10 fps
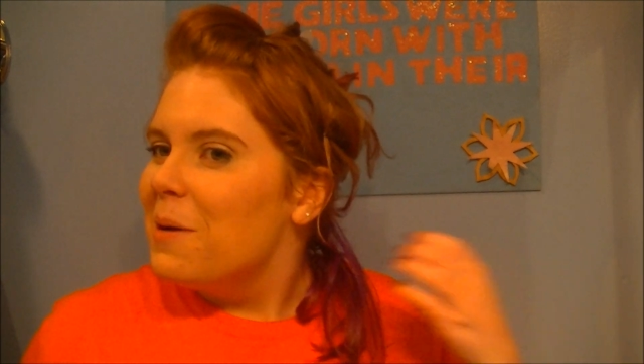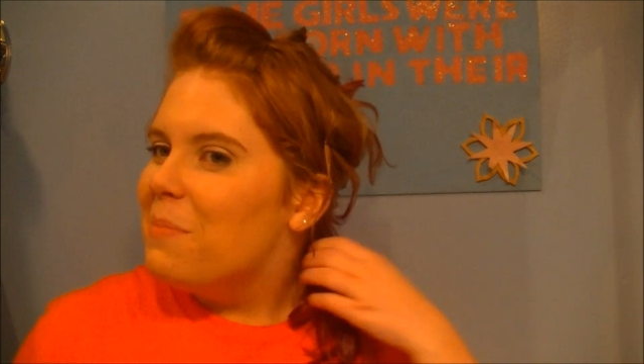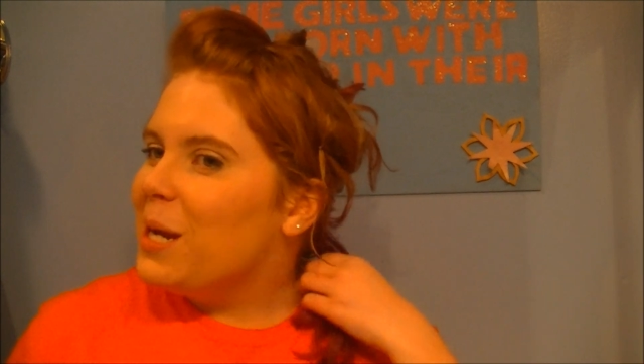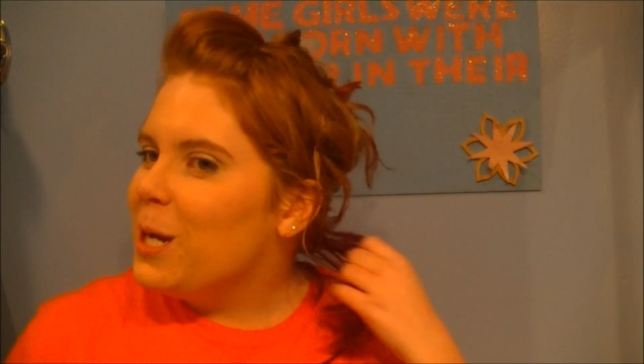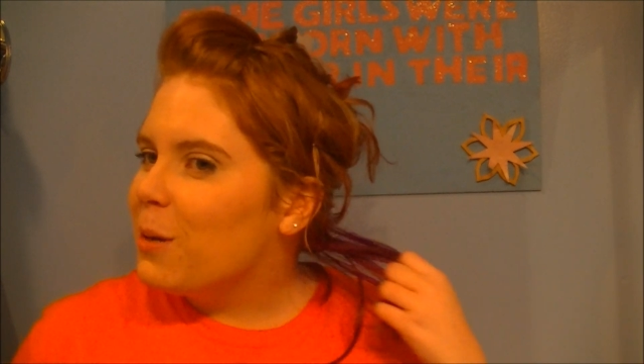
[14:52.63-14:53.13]

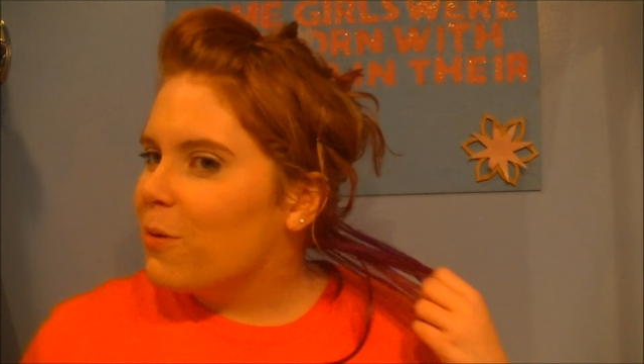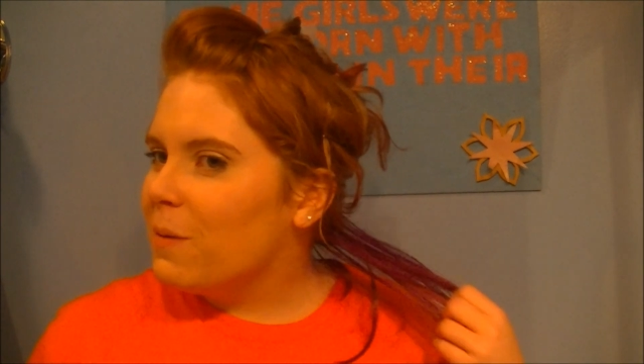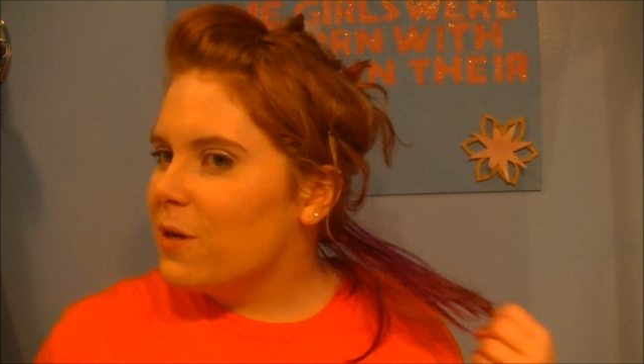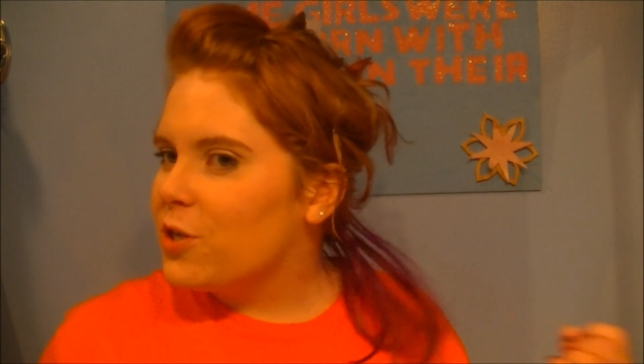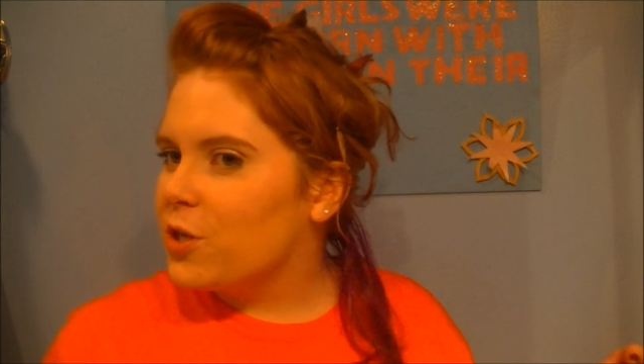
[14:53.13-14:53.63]
But you can
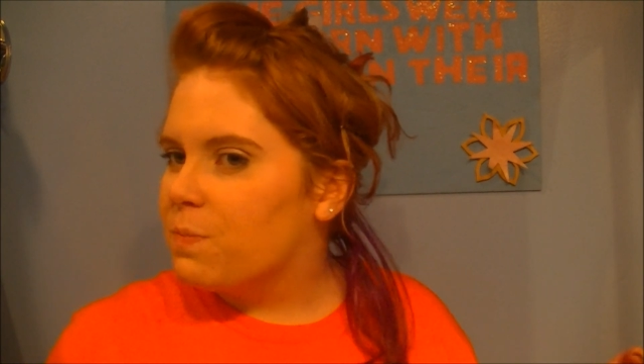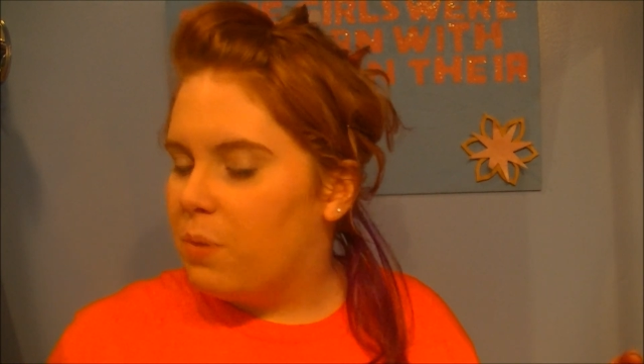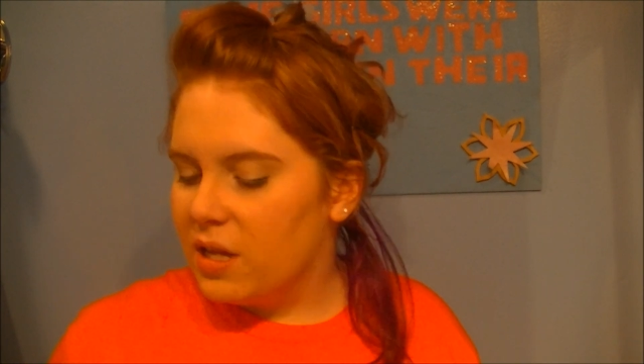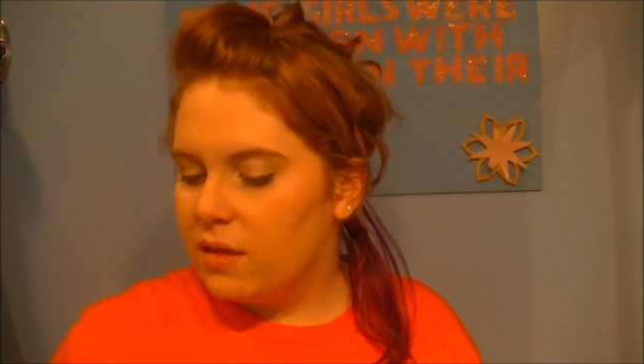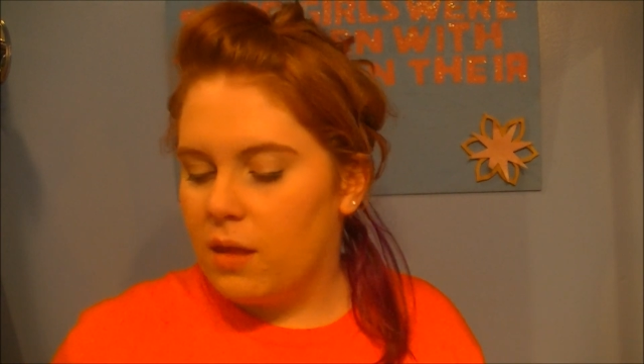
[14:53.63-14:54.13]
pretty much just
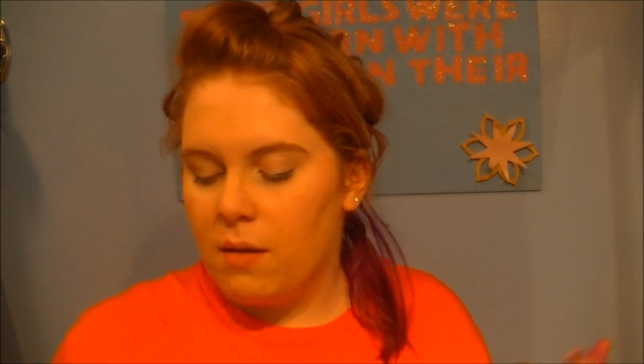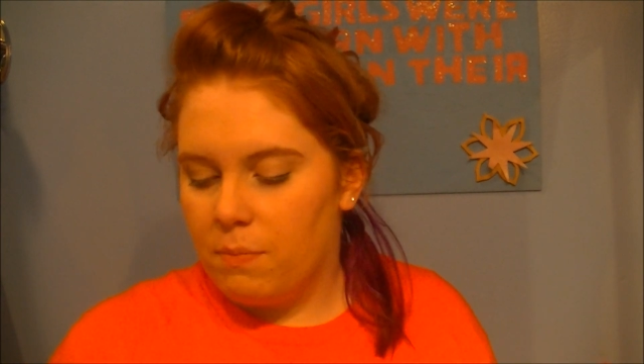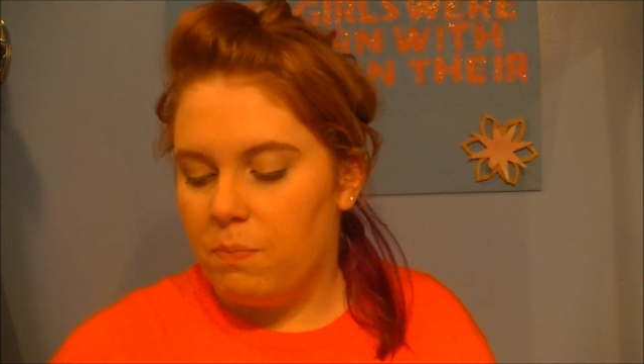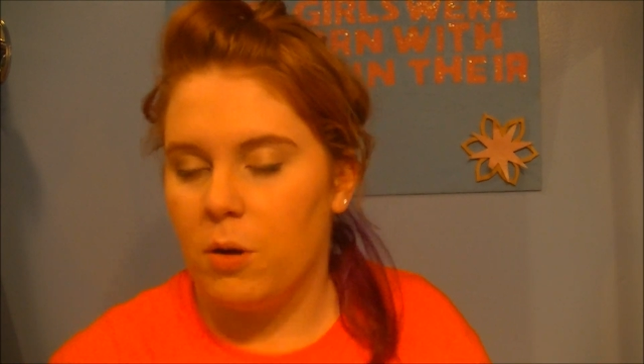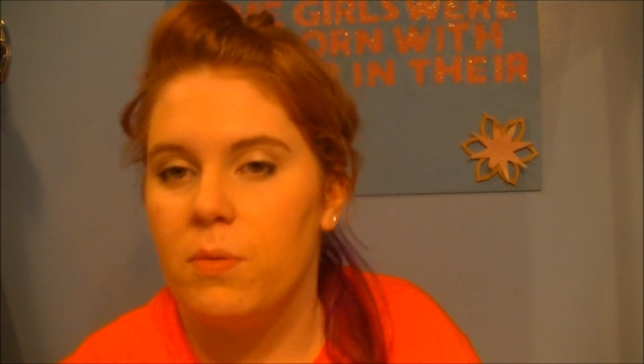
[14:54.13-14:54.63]
put
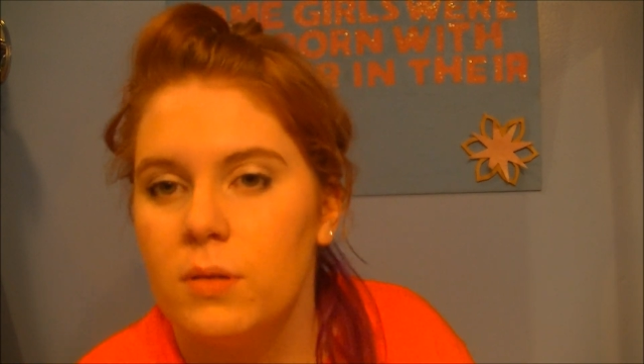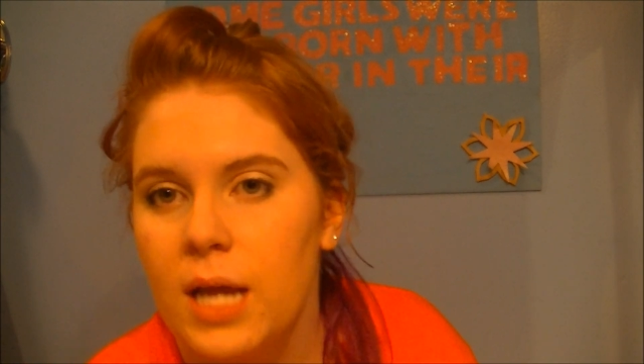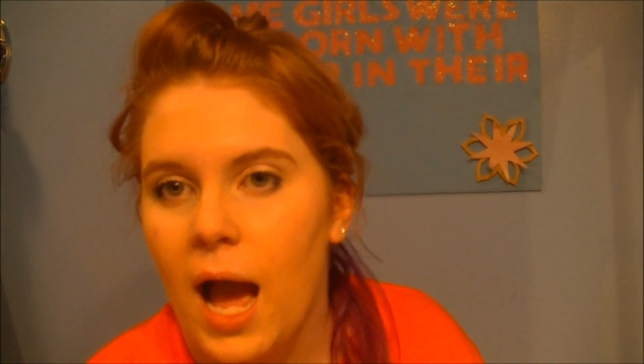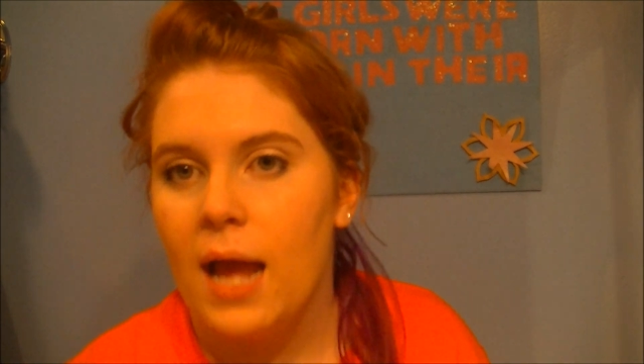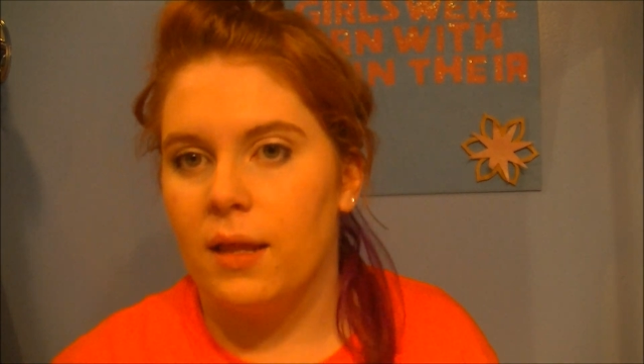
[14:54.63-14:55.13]
the purple
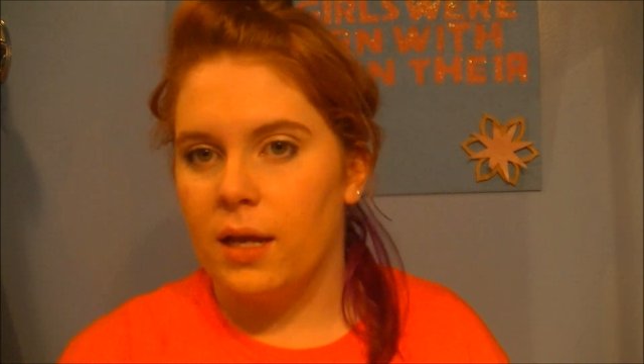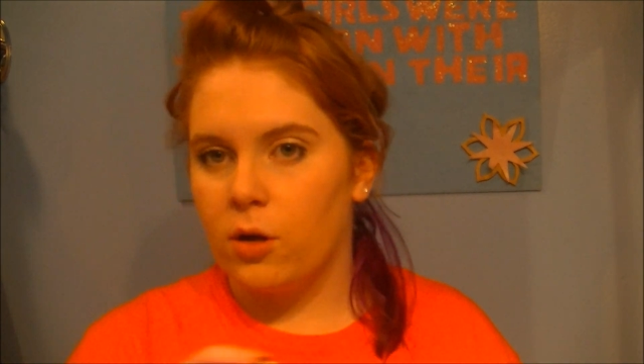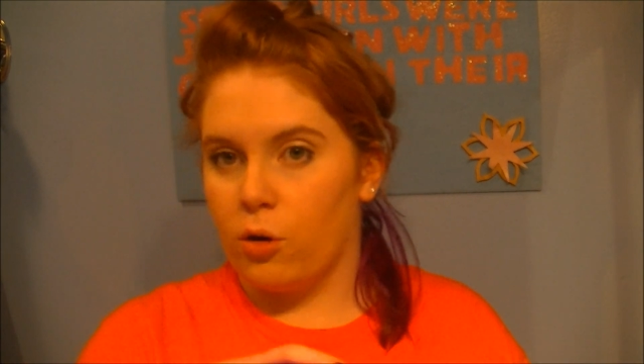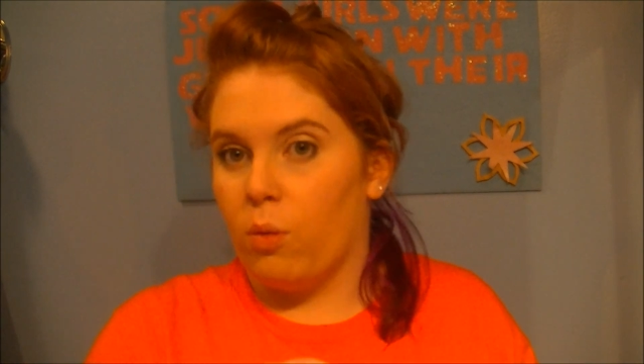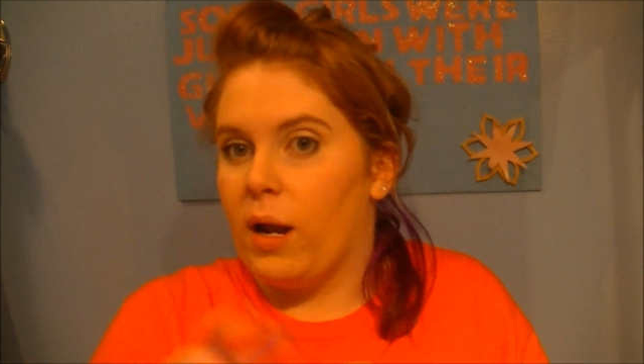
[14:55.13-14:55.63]
dye,
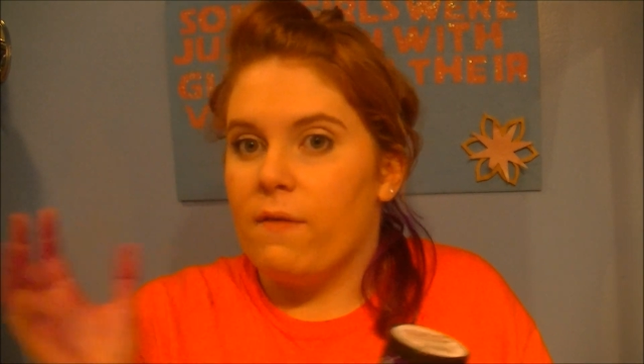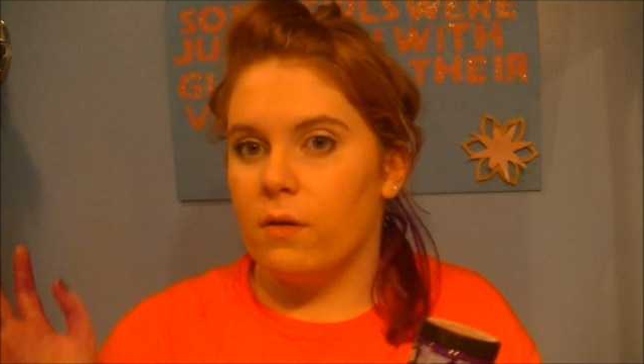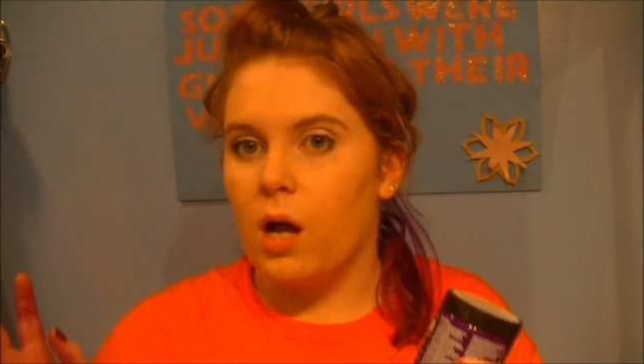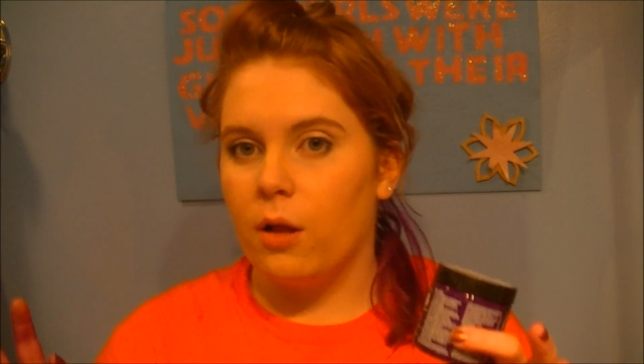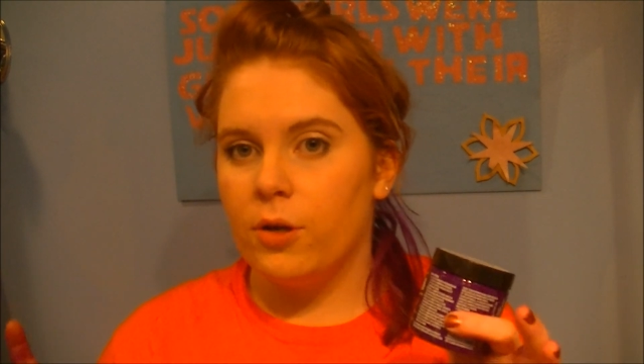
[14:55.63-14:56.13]
like, or
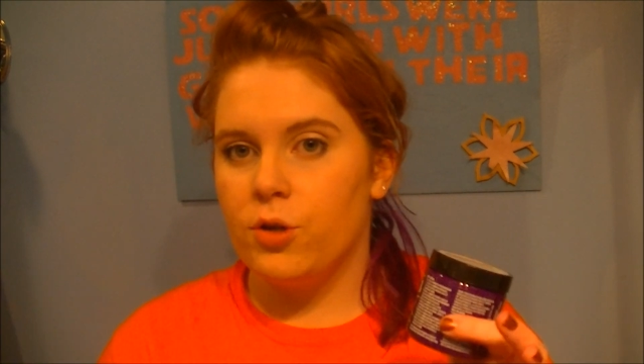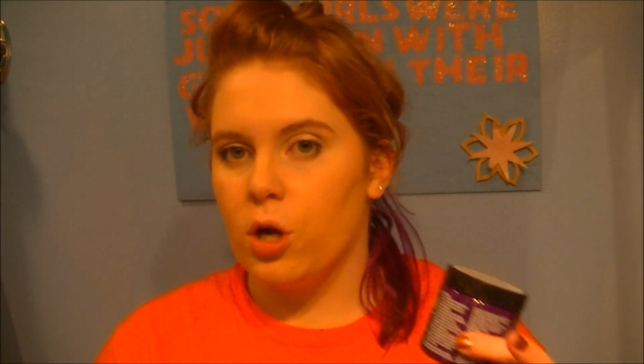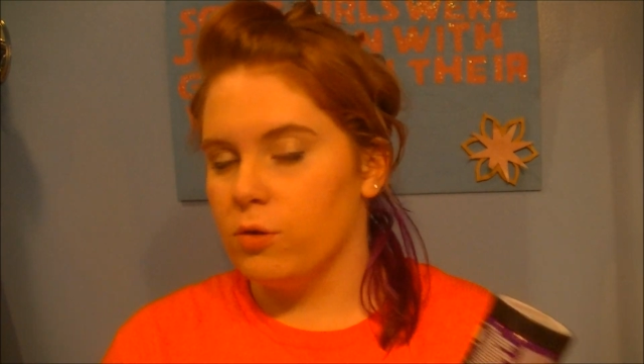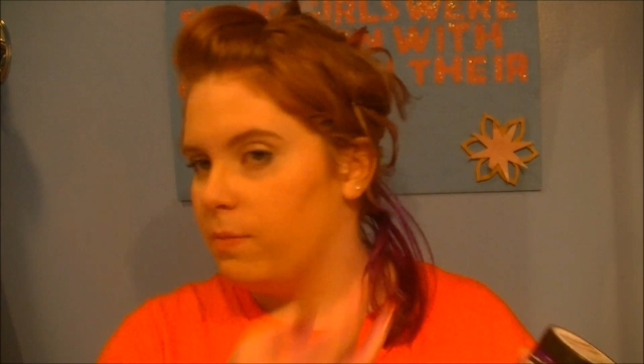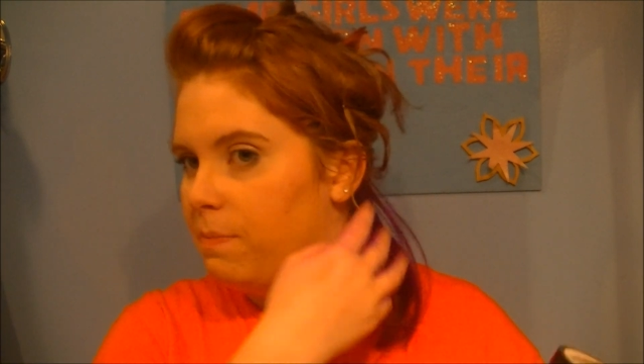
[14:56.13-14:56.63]
whatever color you
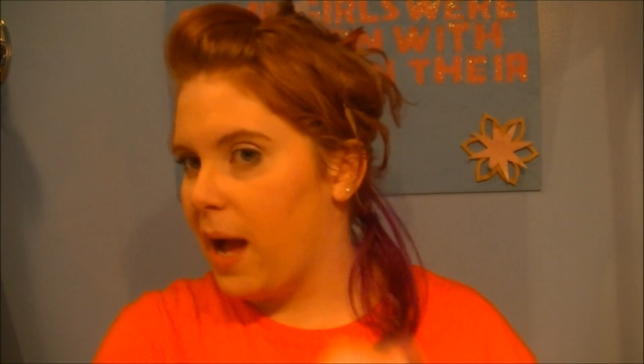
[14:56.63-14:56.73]
chose,